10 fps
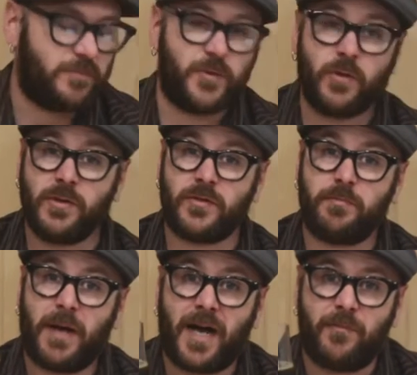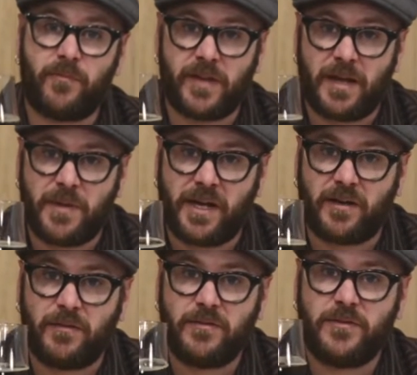So is Bob, for that
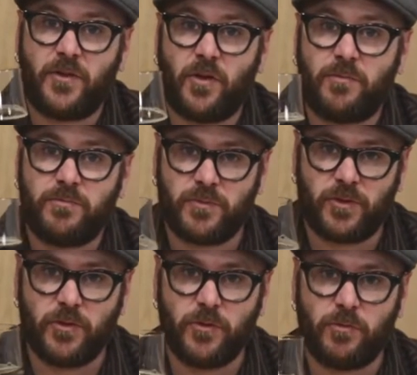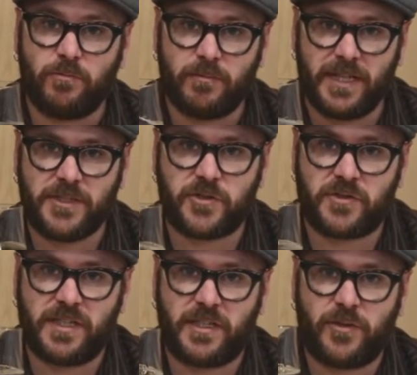matter. So two
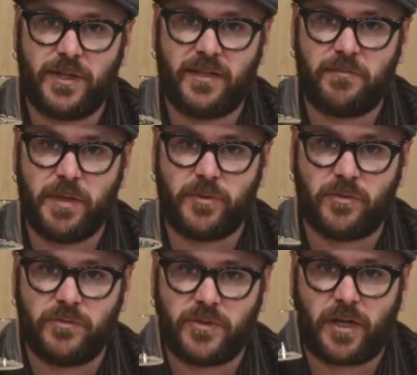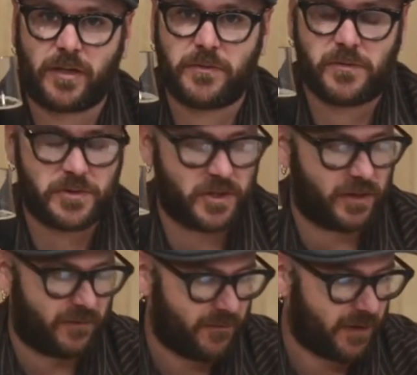interesting, creative people talking to each
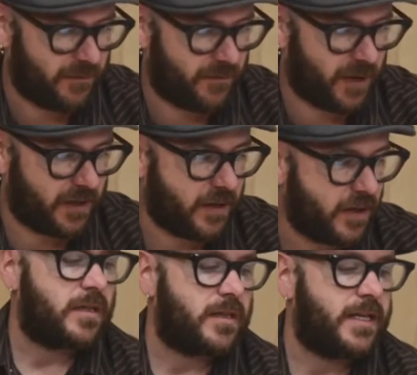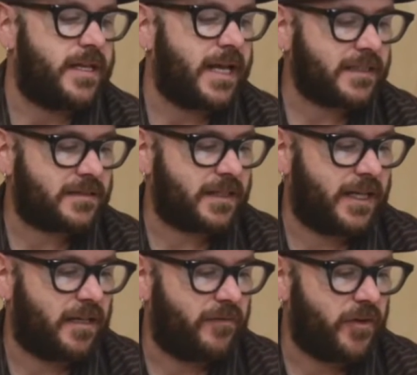other. Very fun. The next
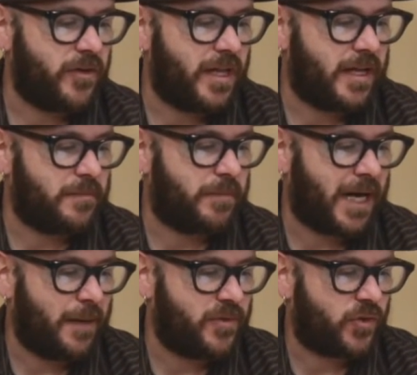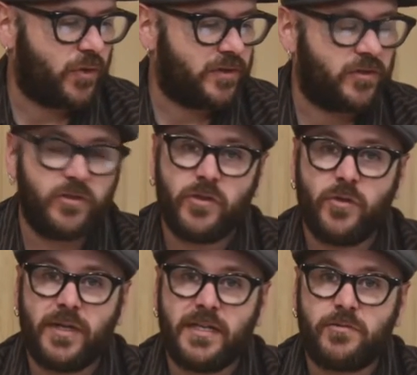interview that Bob is going to
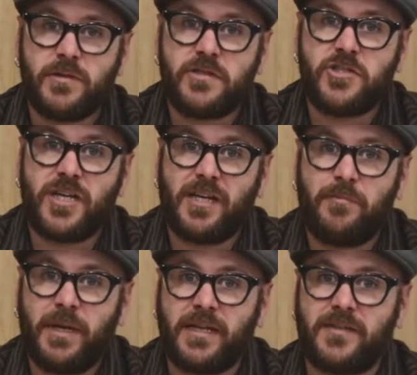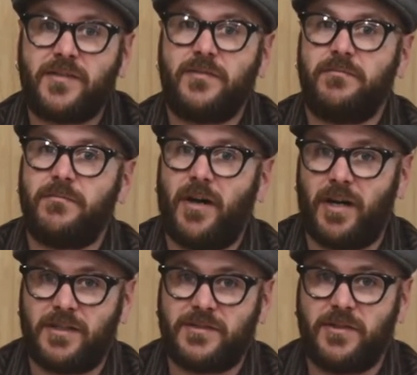do is with Jay Bates.
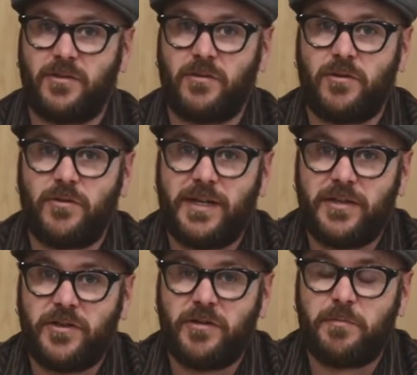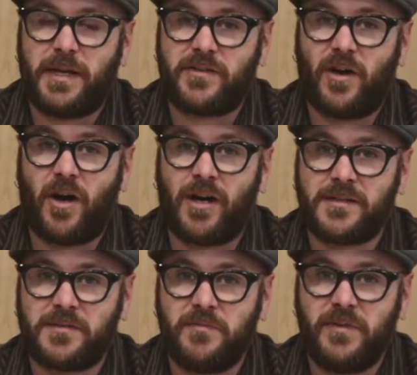Also, great dude, makes
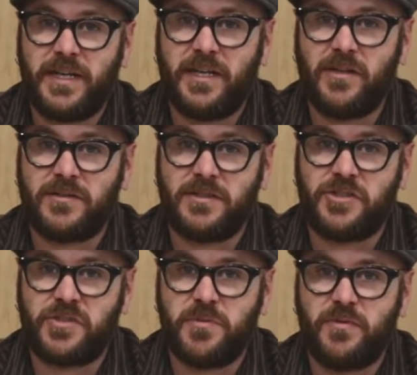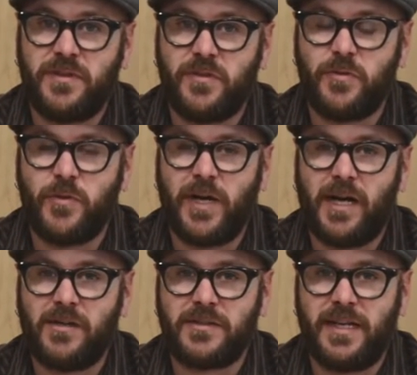awesome videos and just moved into a new
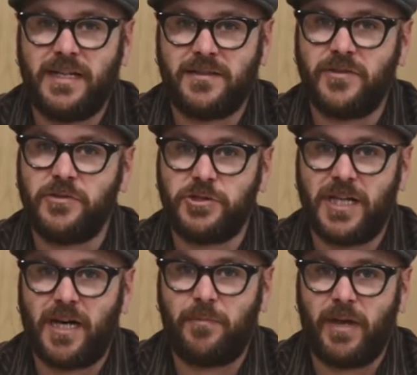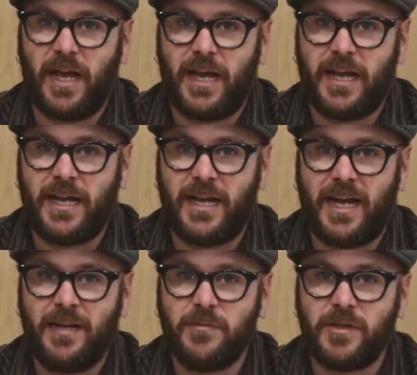house and has a new shop. And
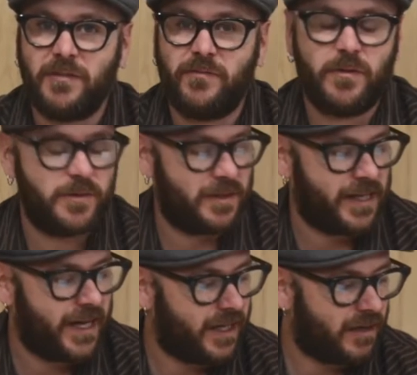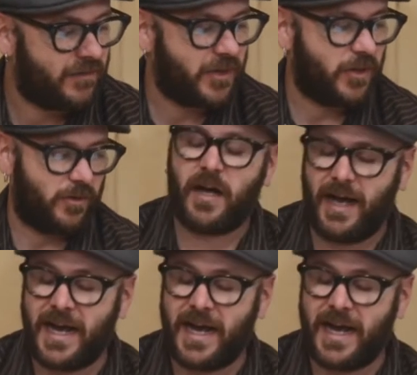I am looking forward to that interview.